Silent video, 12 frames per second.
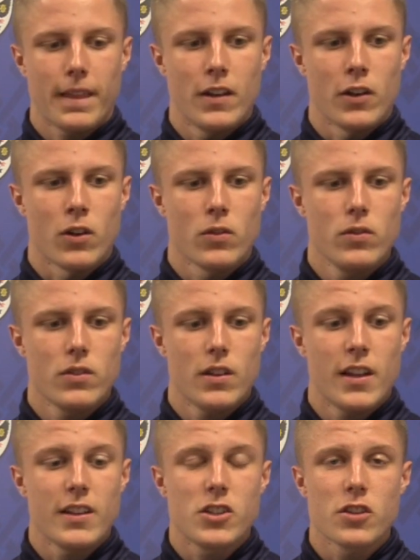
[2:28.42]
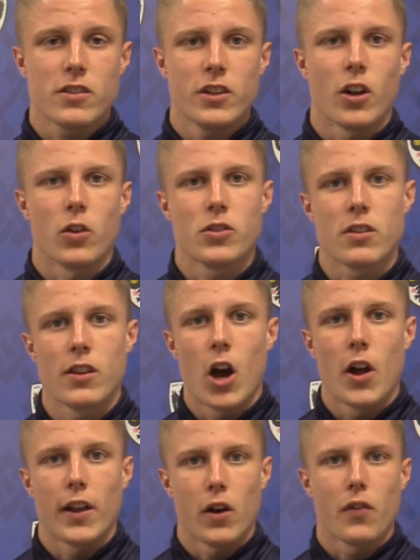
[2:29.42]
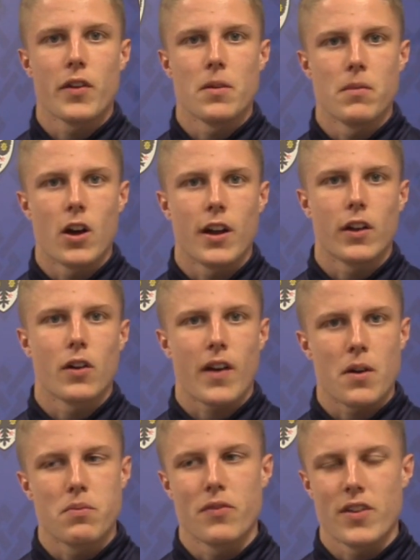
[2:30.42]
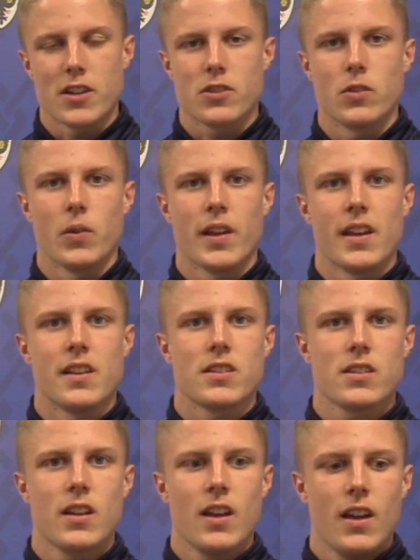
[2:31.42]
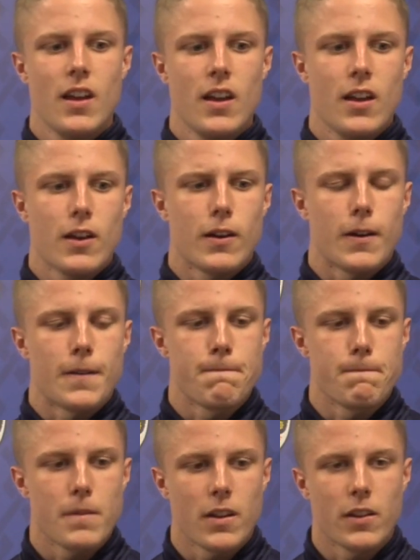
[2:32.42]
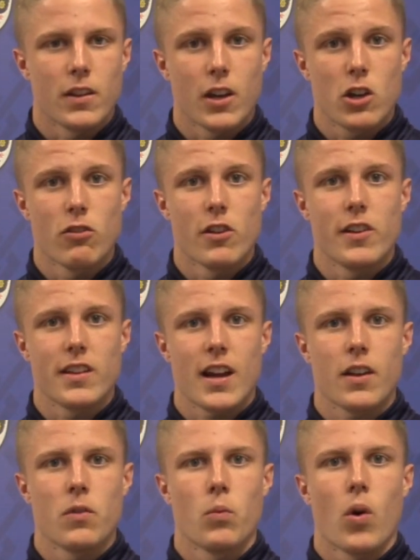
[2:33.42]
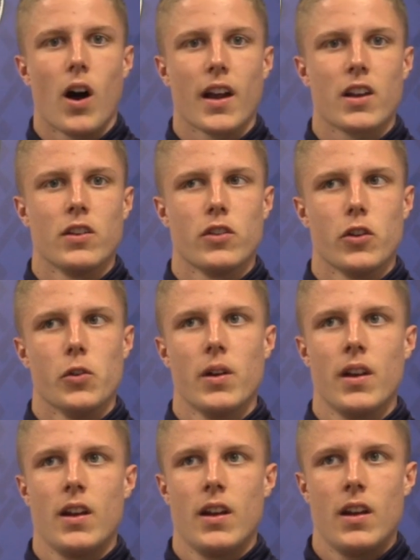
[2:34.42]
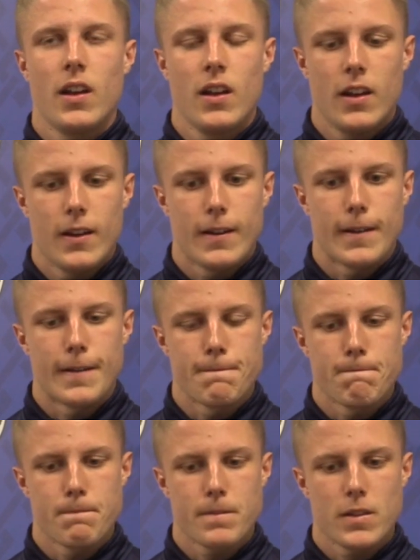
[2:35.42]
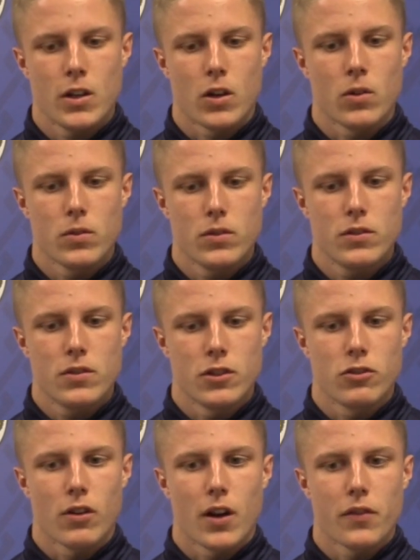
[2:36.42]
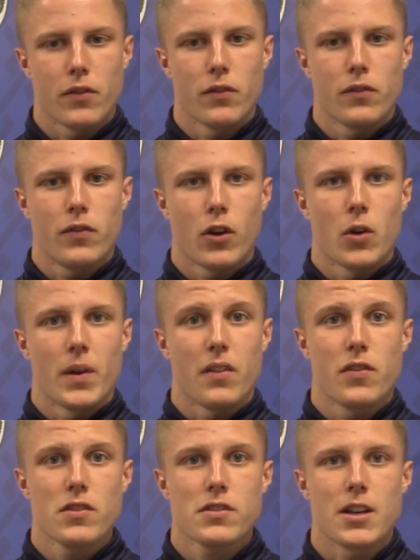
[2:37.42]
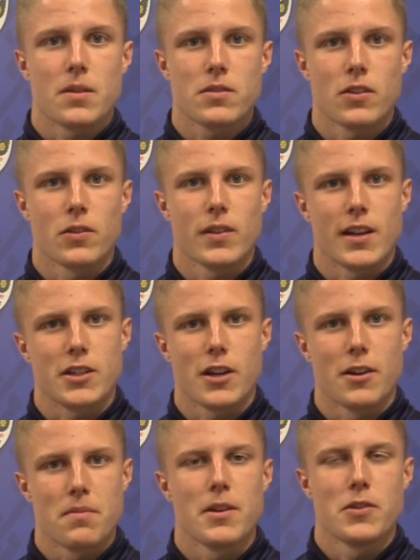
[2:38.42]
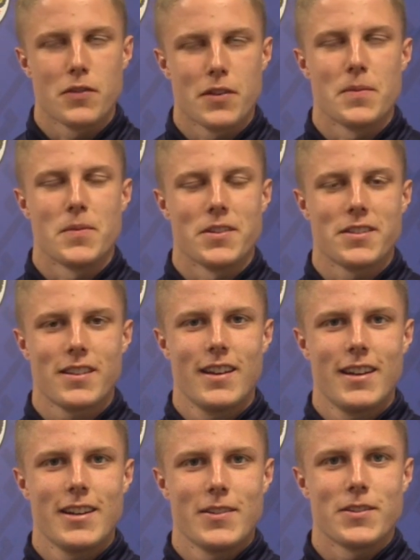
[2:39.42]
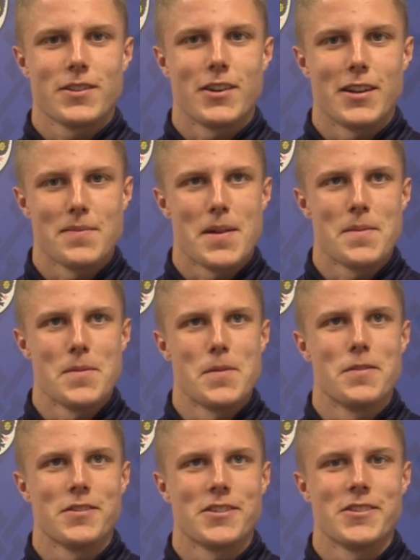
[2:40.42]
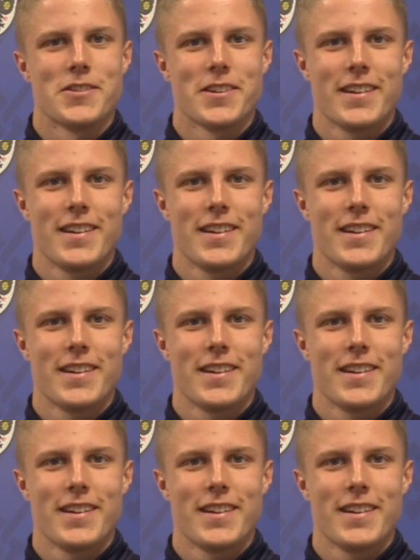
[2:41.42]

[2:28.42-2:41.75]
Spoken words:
you know, it's just, you know, just learning off him, learning off how professional he is, and the career he's had, and what I can do, you know, to drive and follow in his footsteps. So, yeah, sharing a picture of him was certainly memorable for sure.